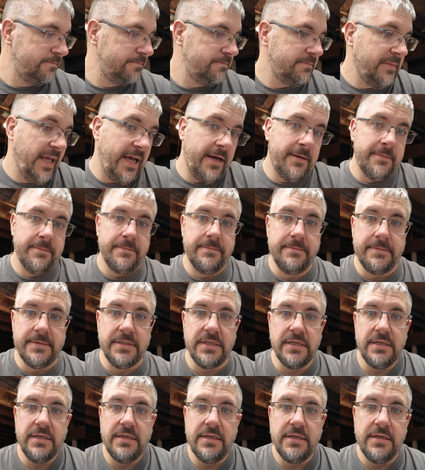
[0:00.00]
Yeah.
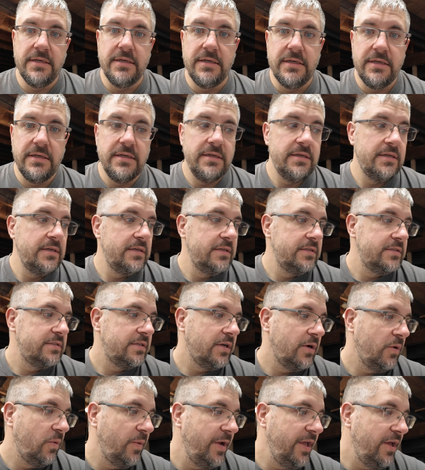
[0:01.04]

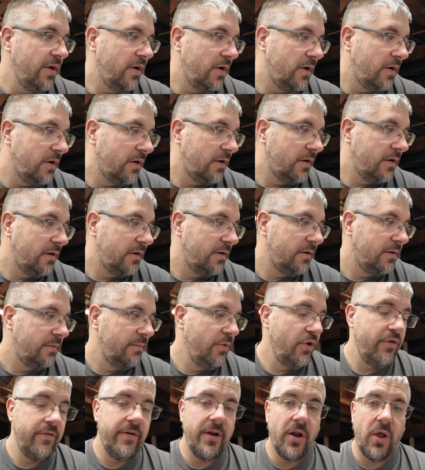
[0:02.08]
So we are
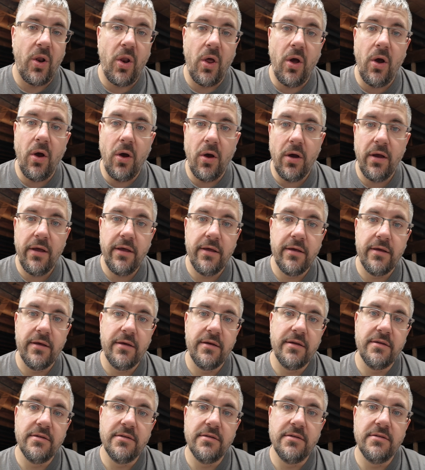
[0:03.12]
moving along
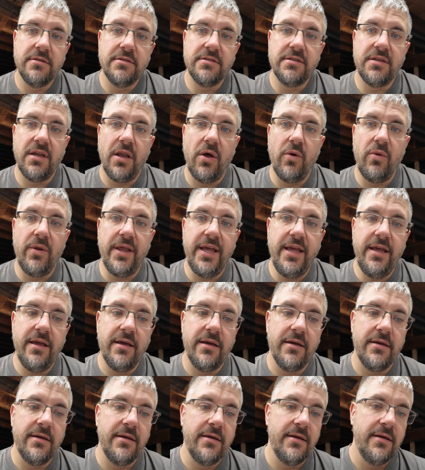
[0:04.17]
slowly,
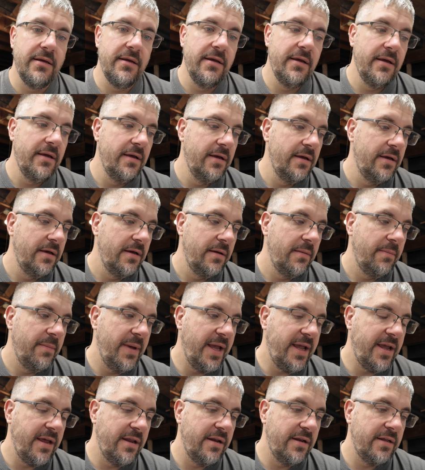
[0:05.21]

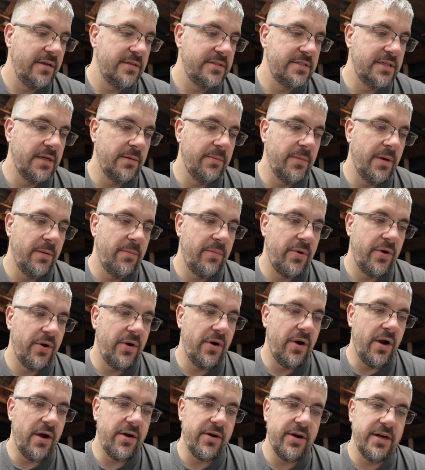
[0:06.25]
making some
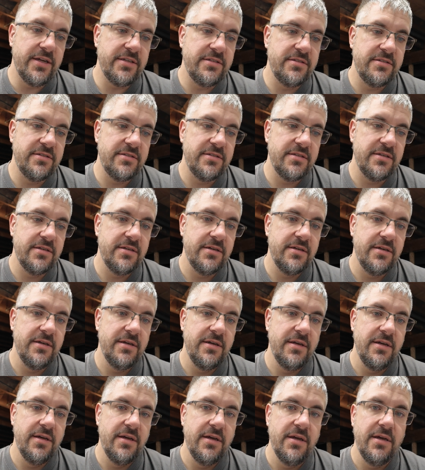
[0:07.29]
progress.
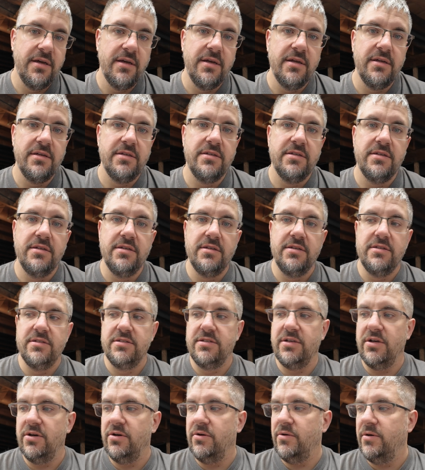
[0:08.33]

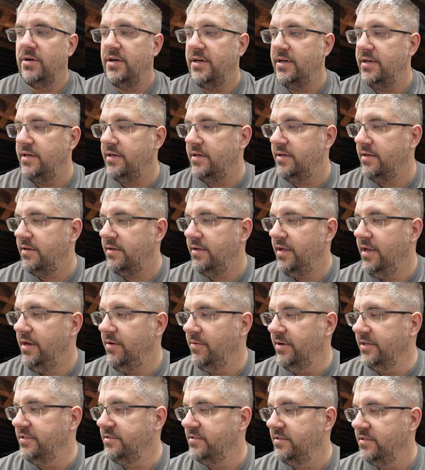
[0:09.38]
So
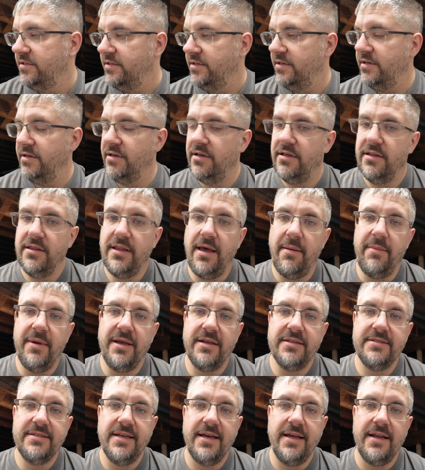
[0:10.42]
anyways, that
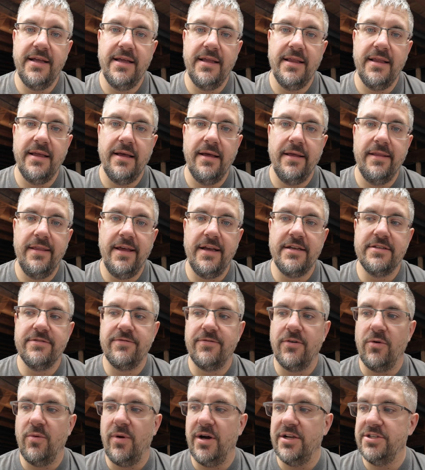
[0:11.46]
being said, thanks
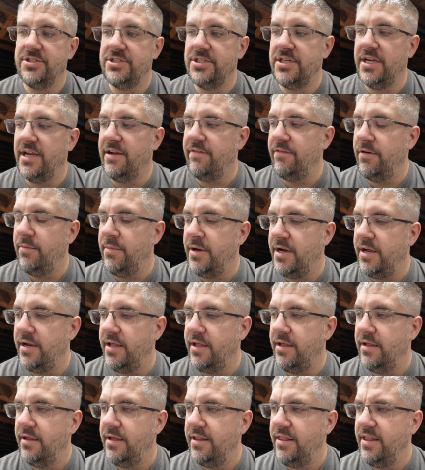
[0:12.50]
for watching,
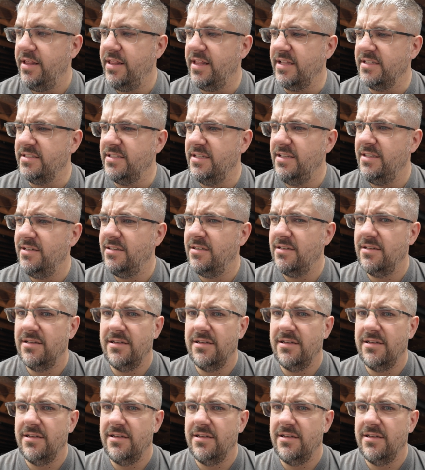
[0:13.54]
everybody. I think that's it.